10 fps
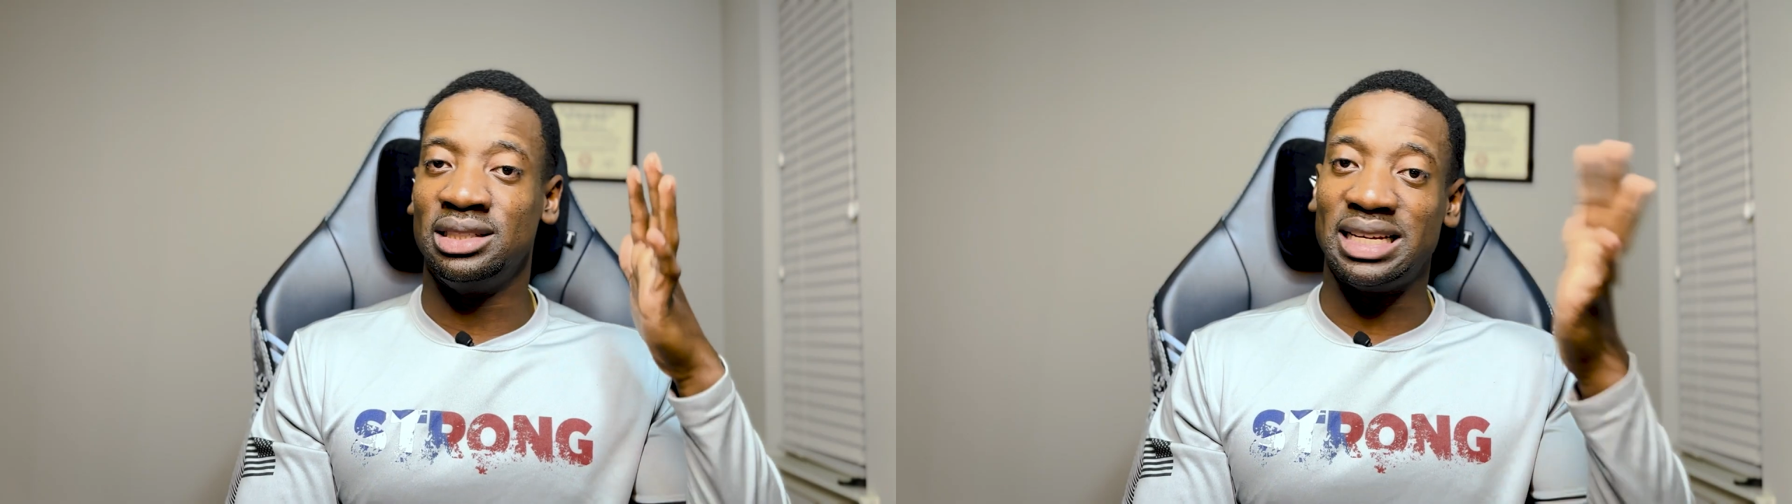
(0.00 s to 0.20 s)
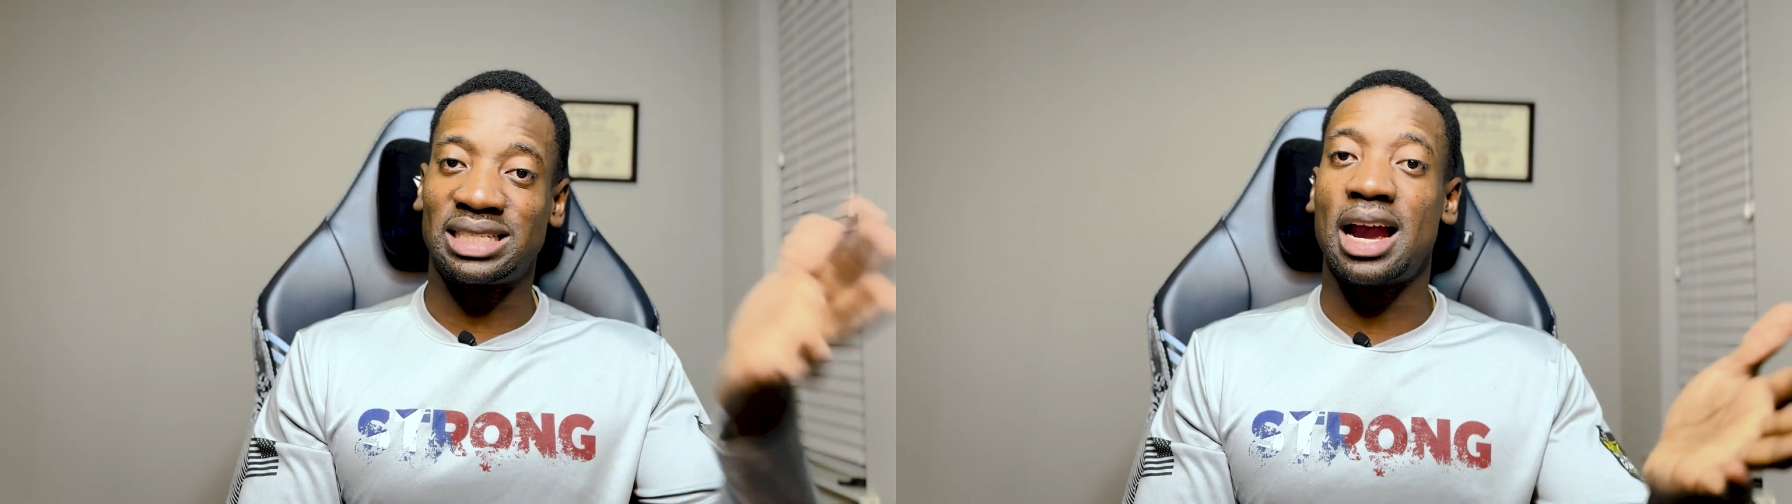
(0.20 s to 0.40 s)

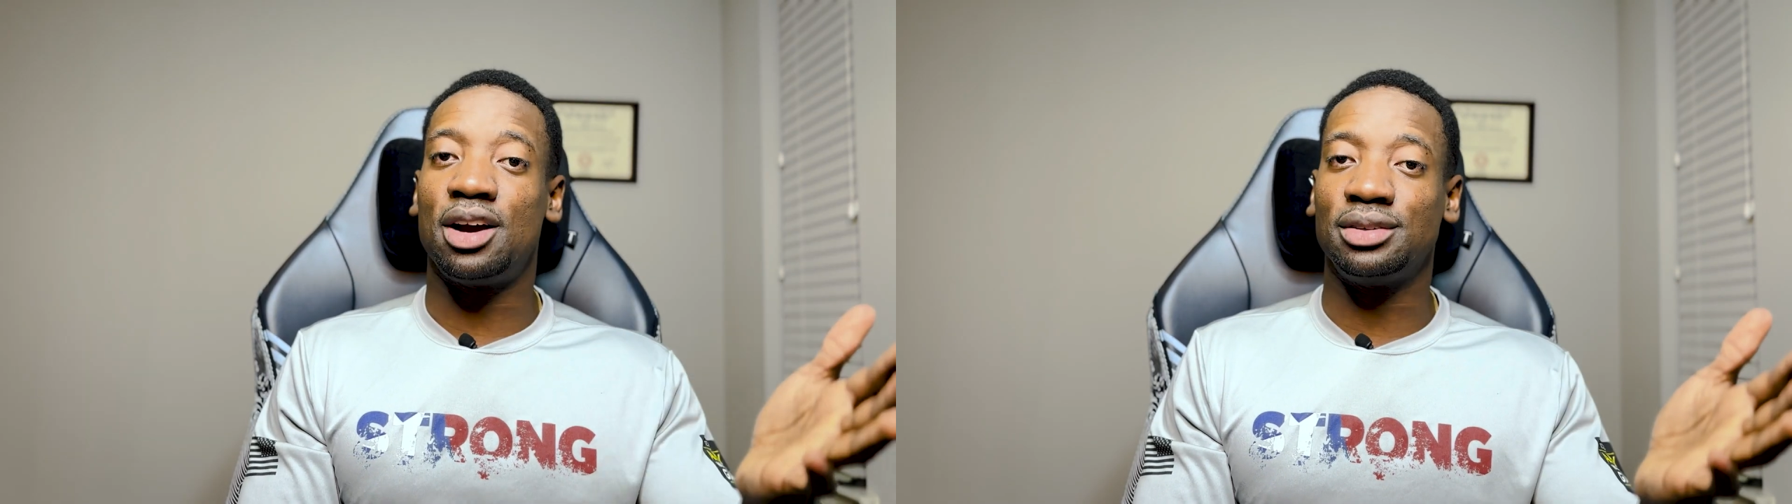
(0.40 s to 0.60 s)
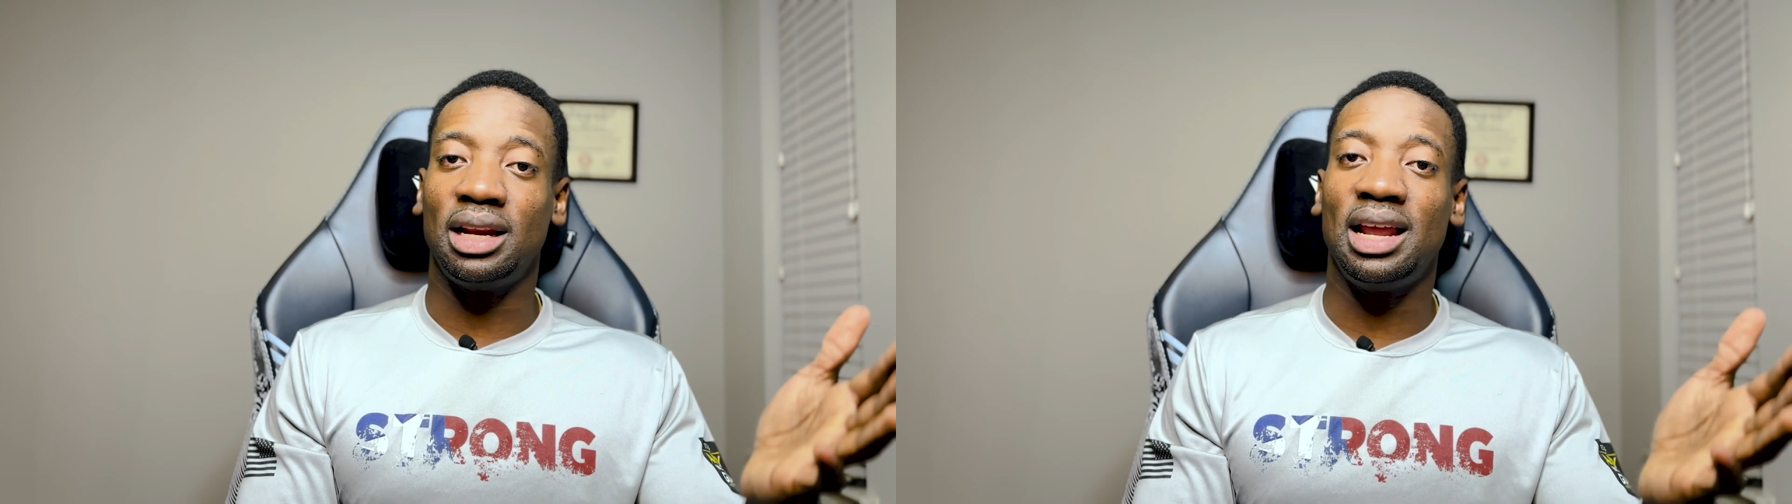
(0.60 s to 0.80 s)
this guy
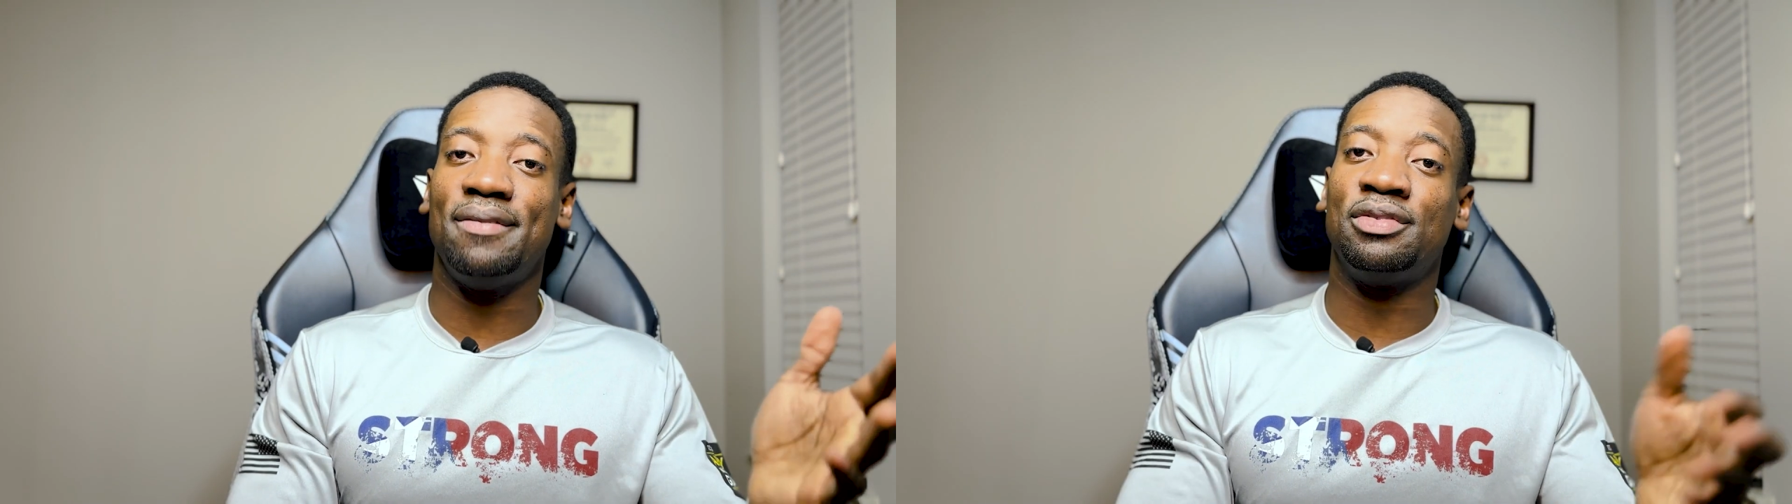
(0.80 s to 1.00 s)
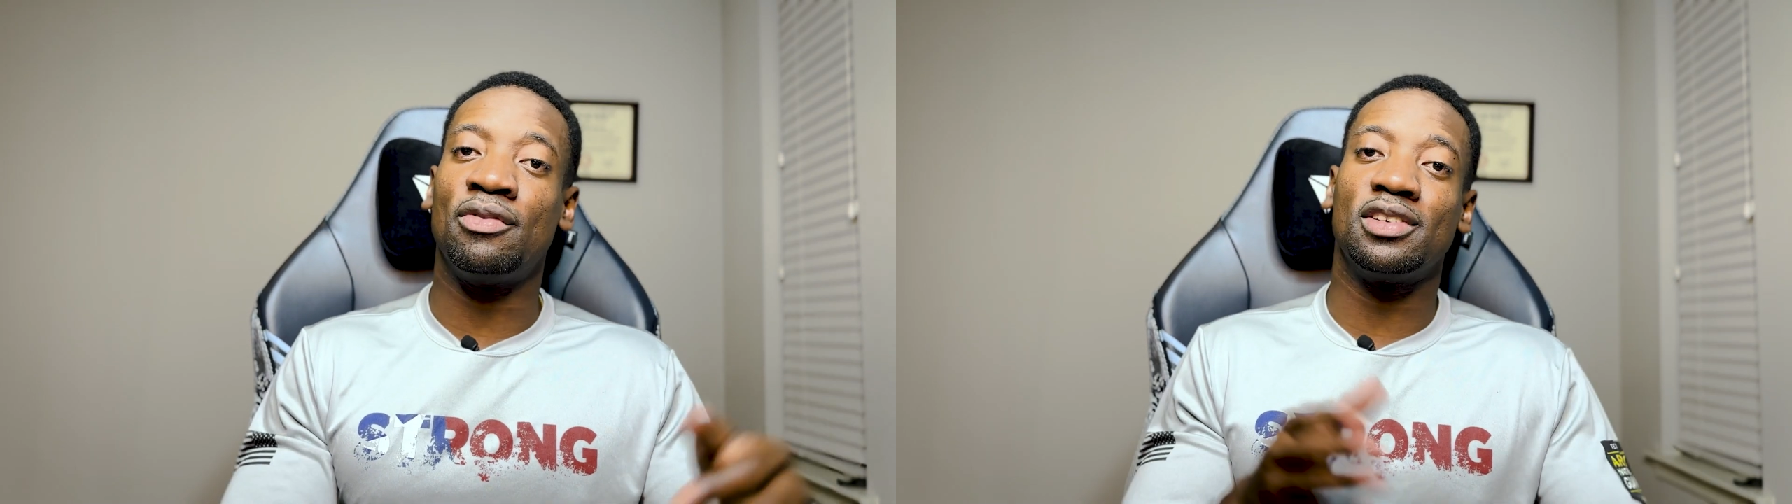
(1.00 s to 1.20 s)
on the
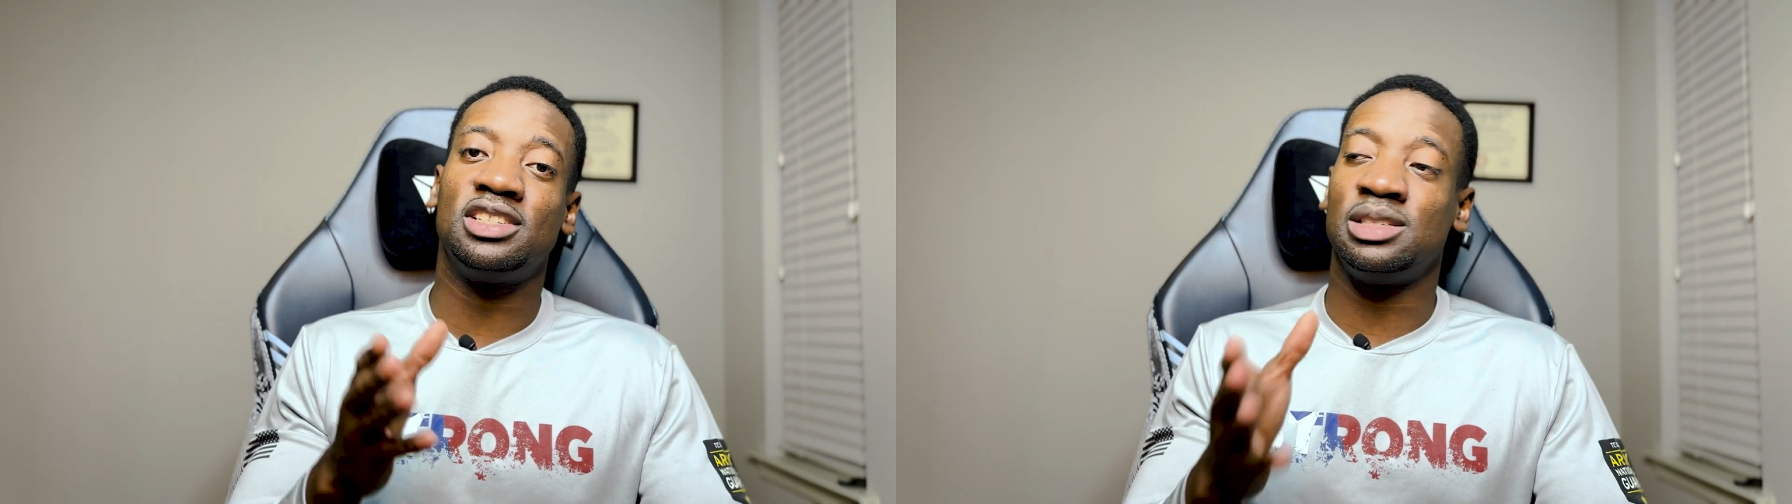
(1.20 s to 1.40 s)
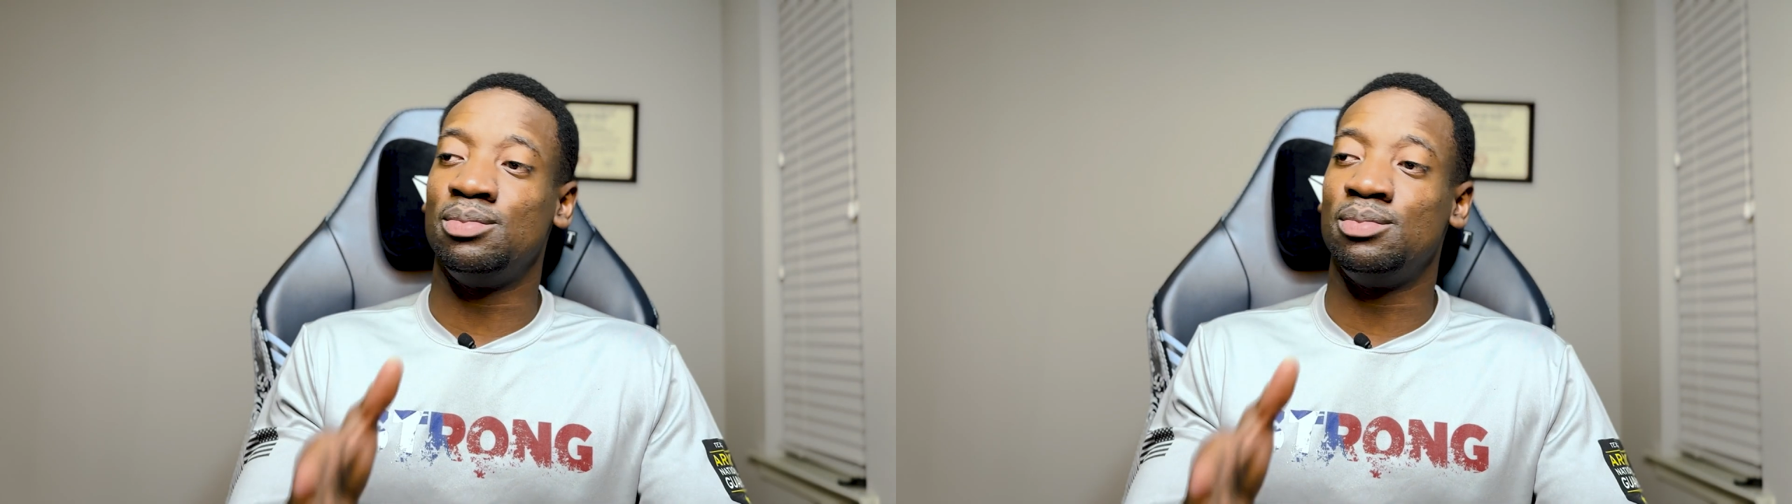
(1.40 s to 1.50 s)
left versus